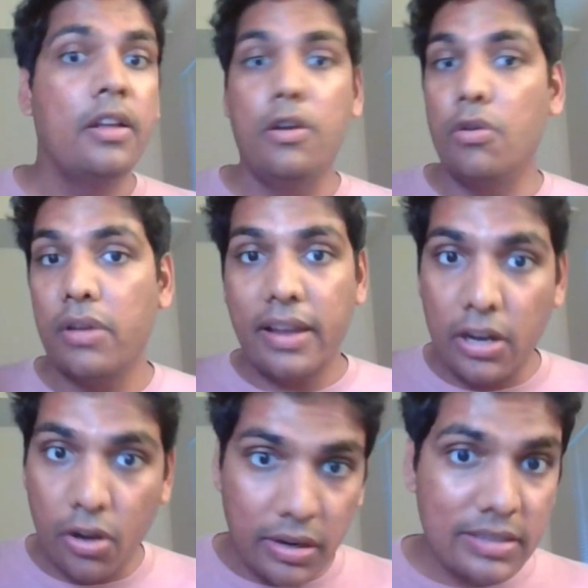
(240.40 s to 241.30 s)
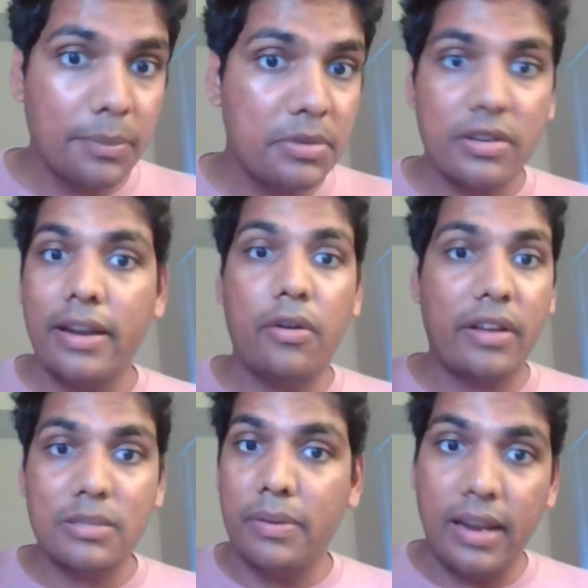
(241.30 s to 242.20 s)
looking at concepts, trying to
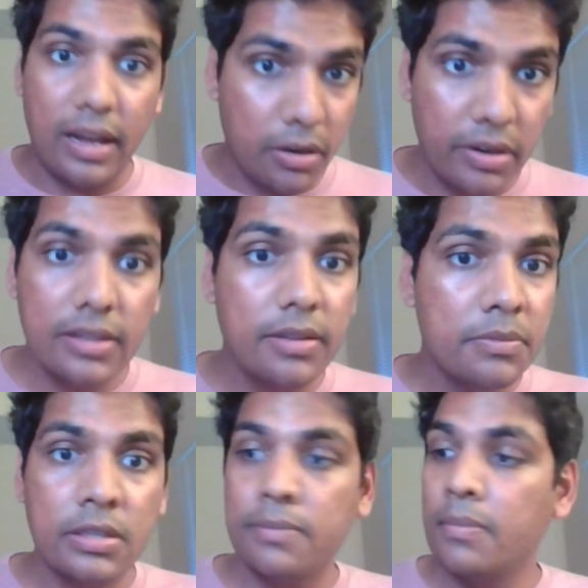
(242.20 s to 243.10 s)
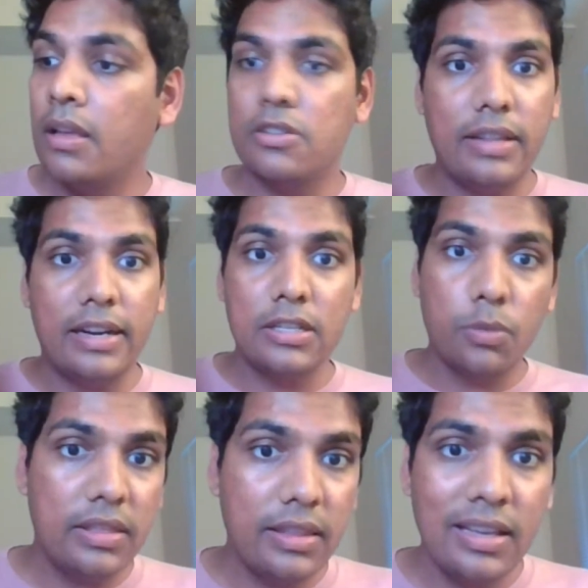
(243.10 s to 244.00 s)
explain algorithms. So that is
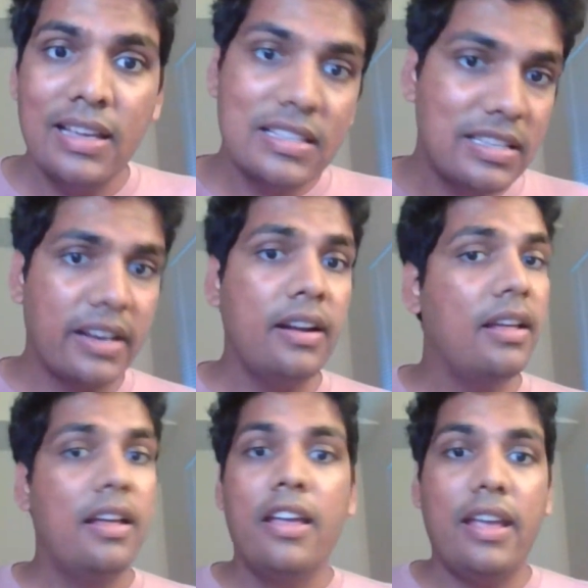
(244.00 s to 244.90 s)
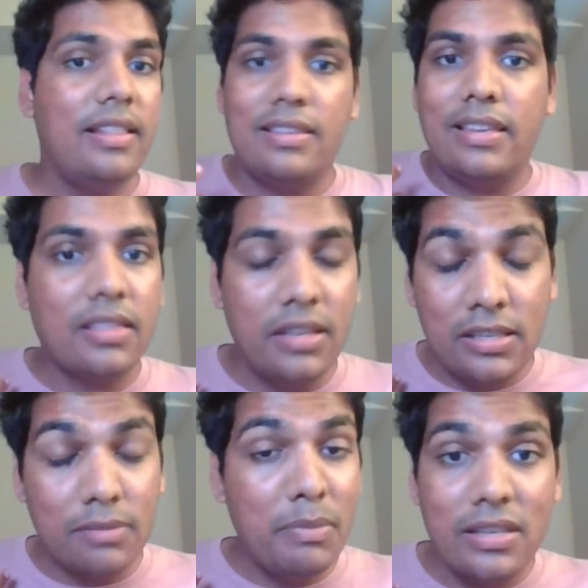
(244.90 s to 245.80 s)
one thing. Second,
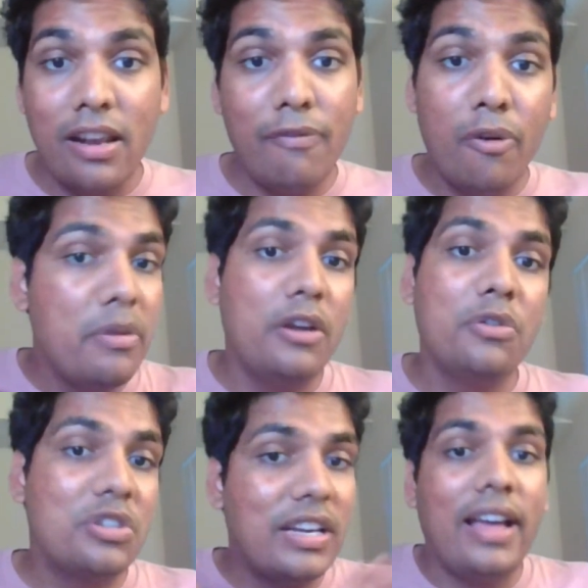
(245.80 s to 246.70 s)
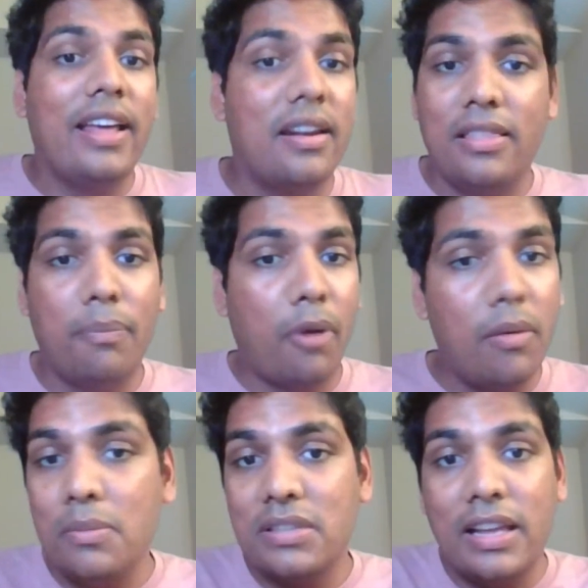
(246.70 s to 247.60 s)
it's basically for me to share the
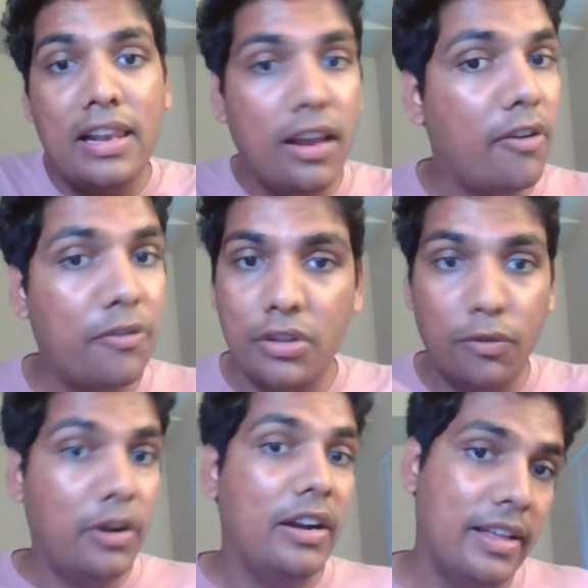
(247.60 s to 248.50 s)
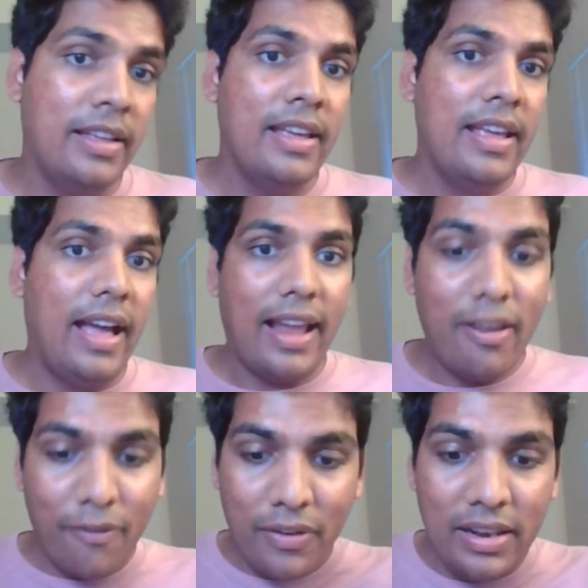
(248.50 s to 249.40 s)
problems I love to the world. And I
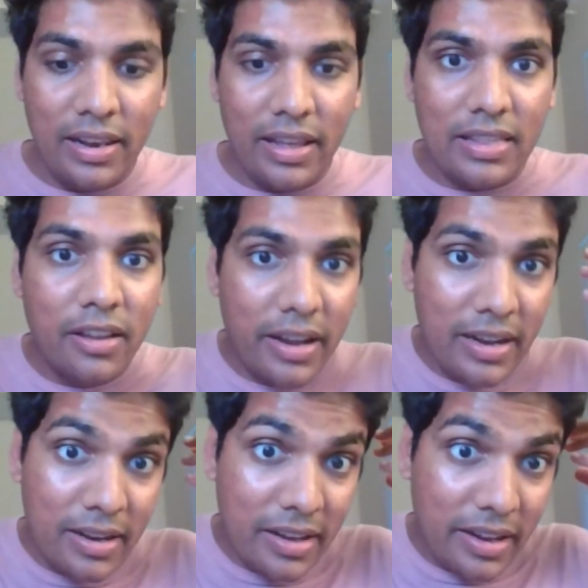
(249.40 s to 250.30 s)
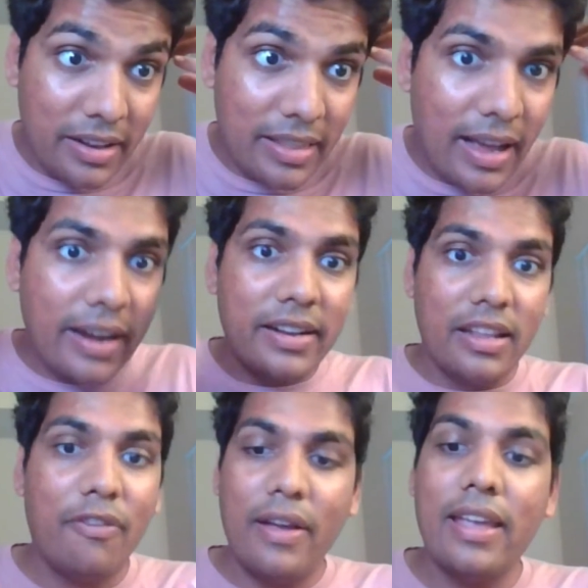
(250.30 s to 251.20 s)
feel in that,
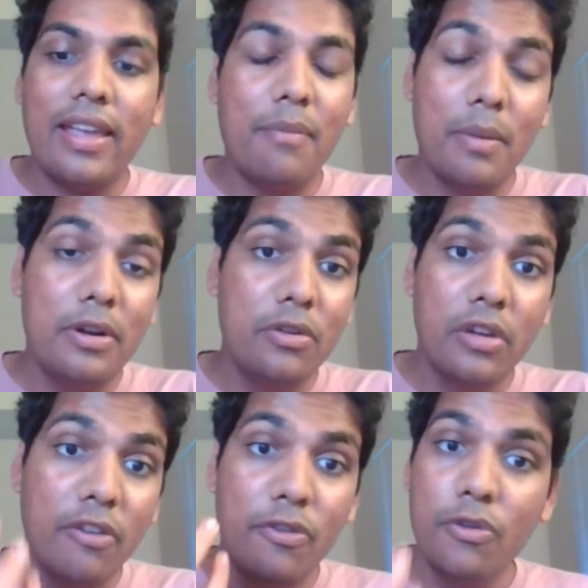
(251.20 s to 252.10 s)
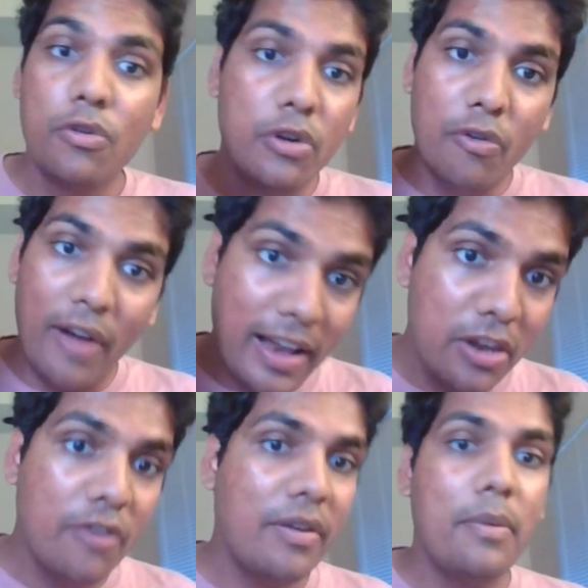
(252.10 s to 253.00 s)
if I am able to give you good
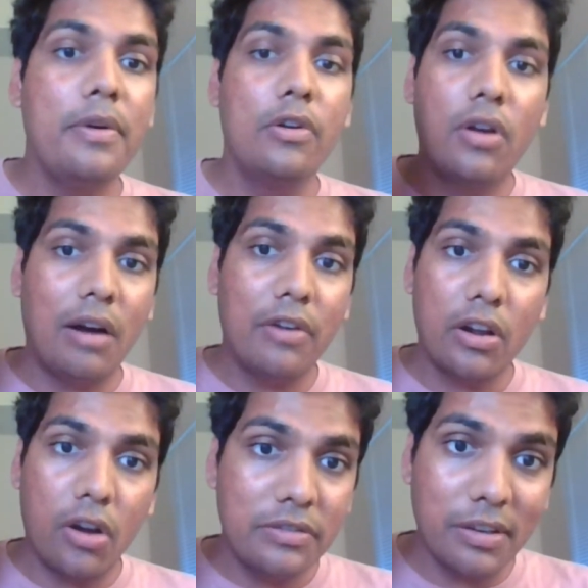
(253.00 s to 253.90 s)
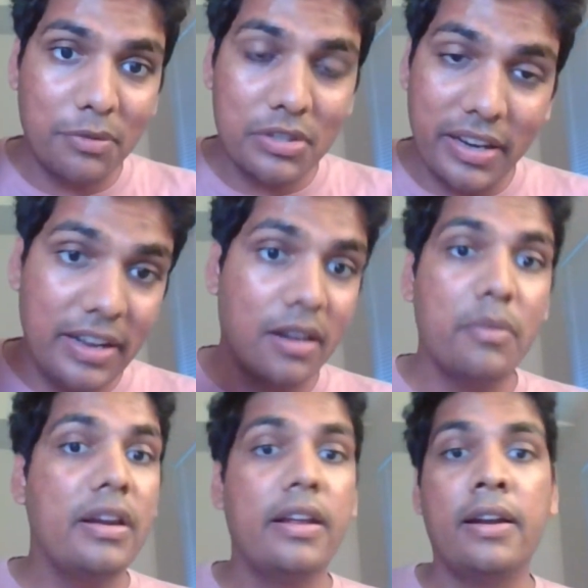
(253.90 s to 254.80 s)
value, if I'm able to cover concepts which are
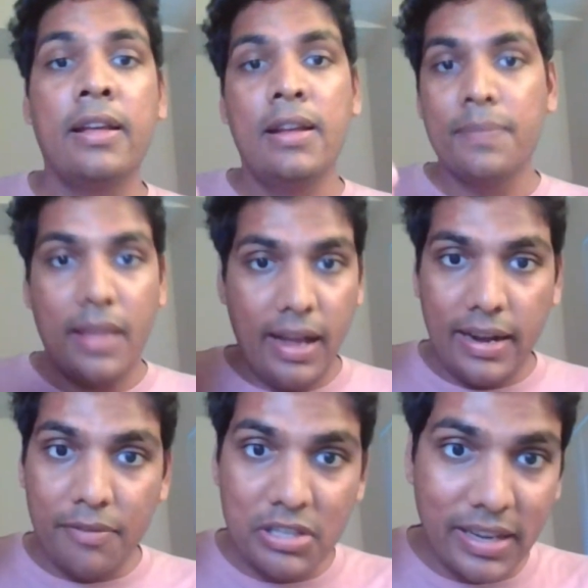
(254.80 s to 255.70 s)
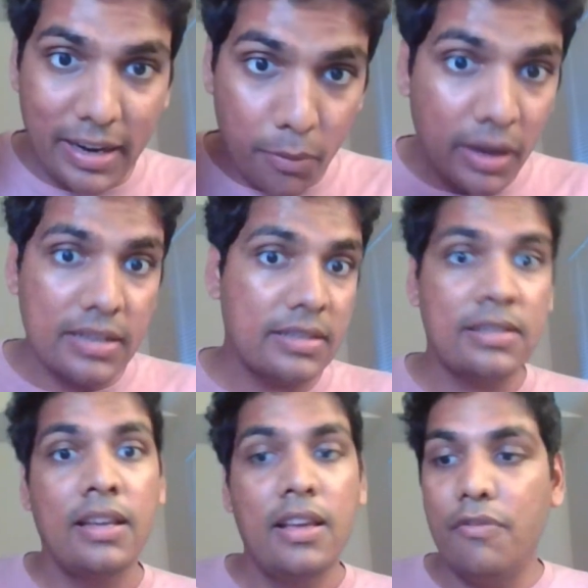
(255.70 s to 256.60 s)
intermediate and which are advanced,
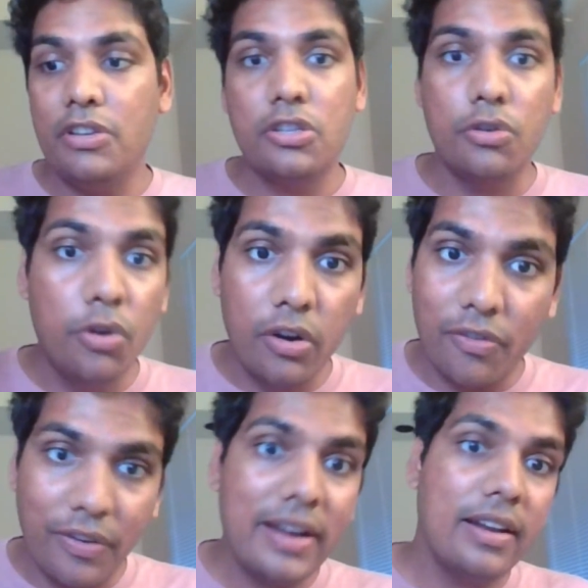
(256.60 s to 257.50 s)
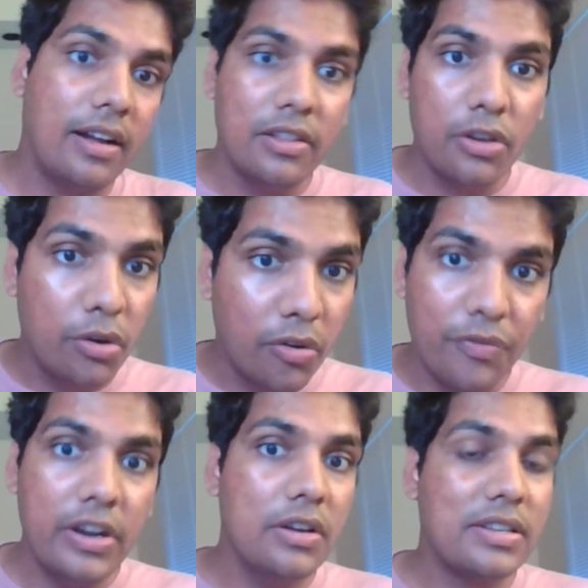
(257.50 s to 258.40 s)
which you don't find in other YouTube
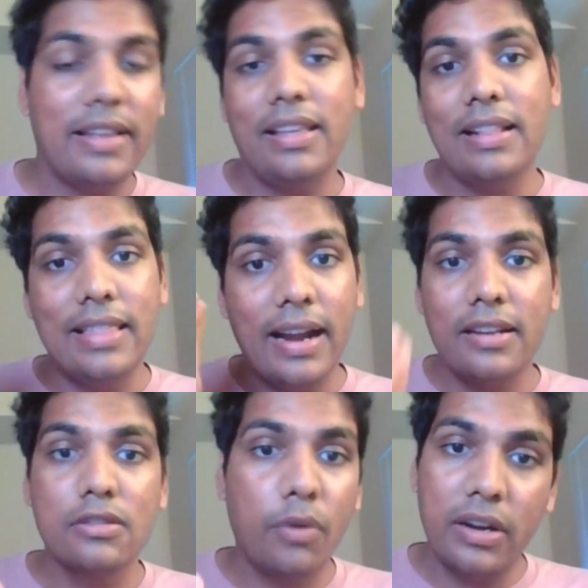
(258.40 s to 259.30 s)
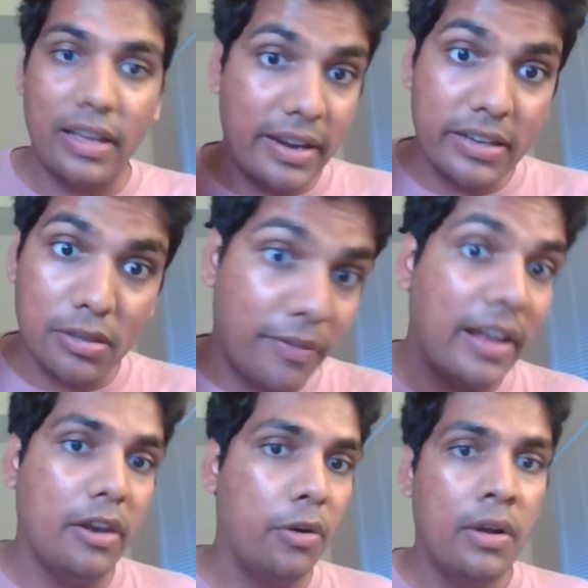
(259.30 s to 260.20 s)
videos, I think that is what creates
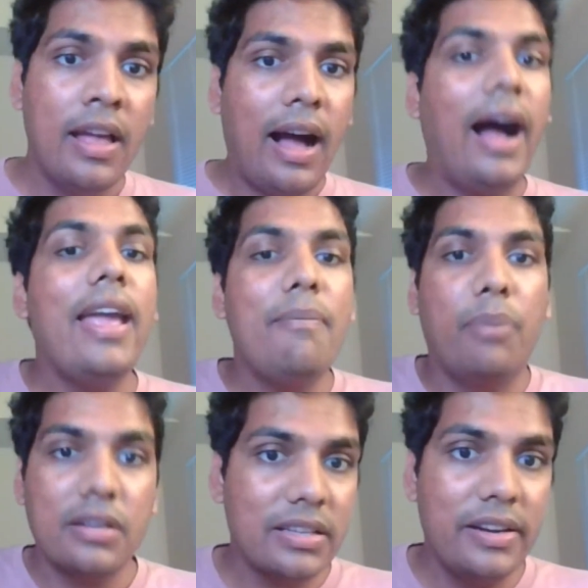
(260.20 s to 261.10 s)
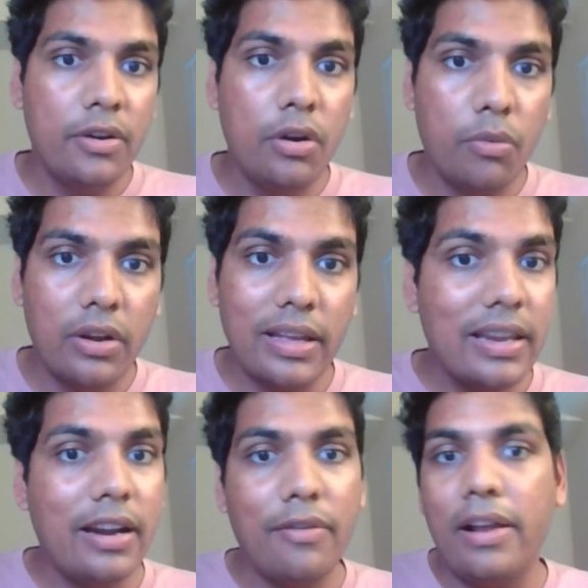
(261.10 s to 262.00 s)
value. I personally don't want to
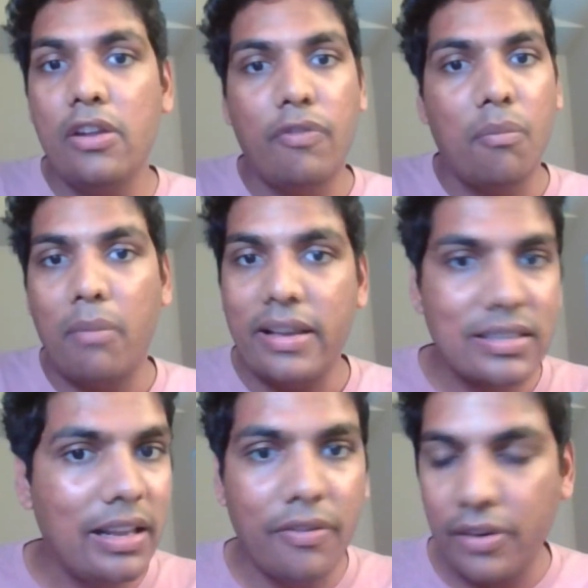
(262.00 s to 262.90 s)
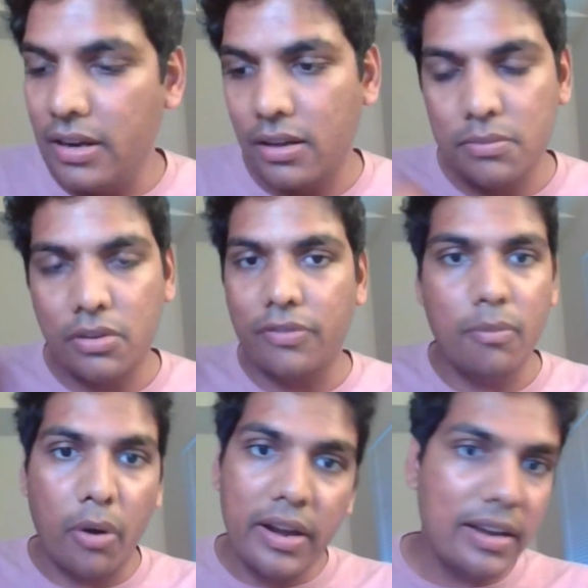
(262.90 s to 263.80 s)
create value for myself in terms of the
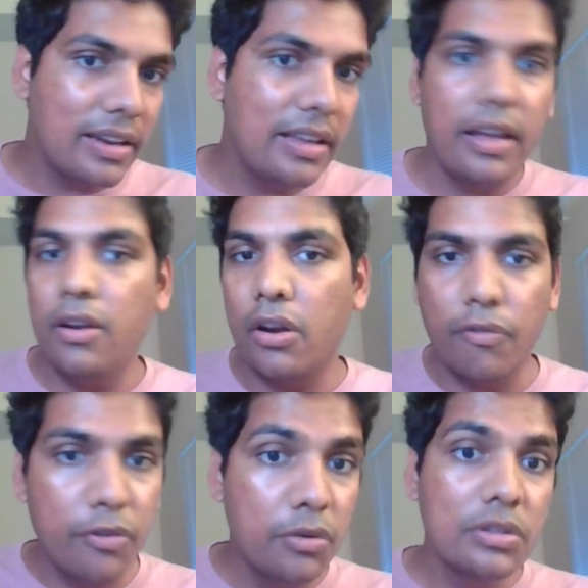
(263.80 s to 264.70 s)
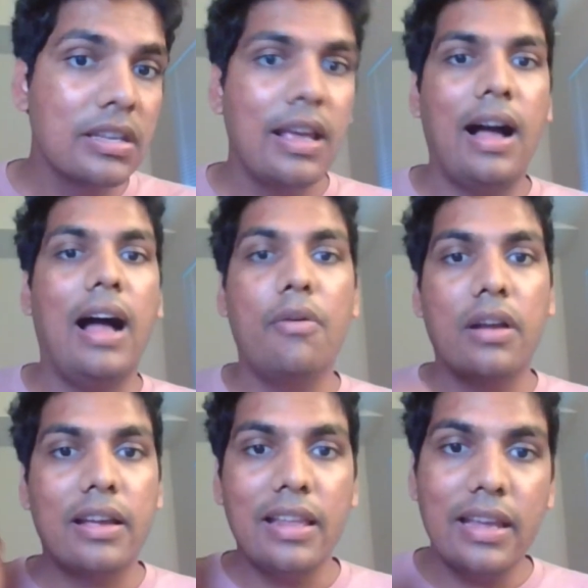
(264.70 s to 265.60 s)
monetary gain or views. I want
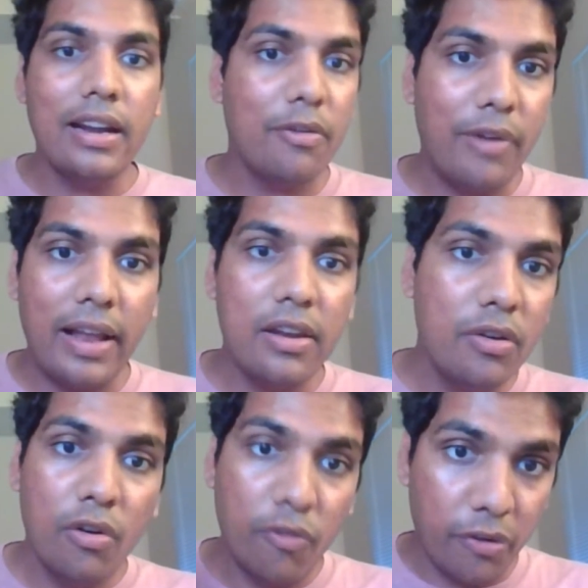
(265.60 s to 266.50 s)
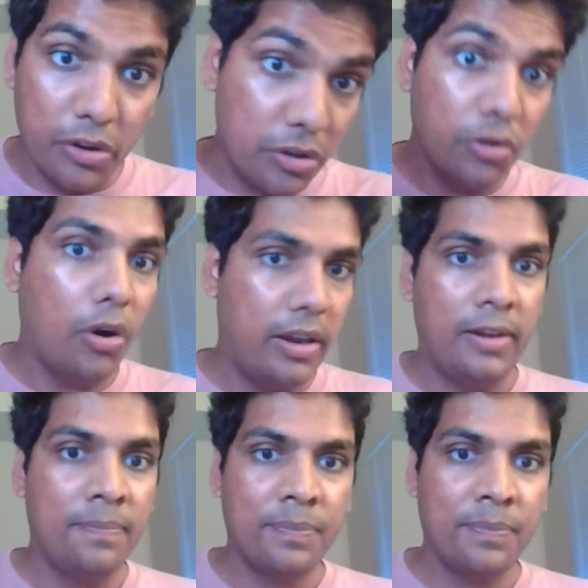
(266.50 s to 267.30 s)
to create value for you all,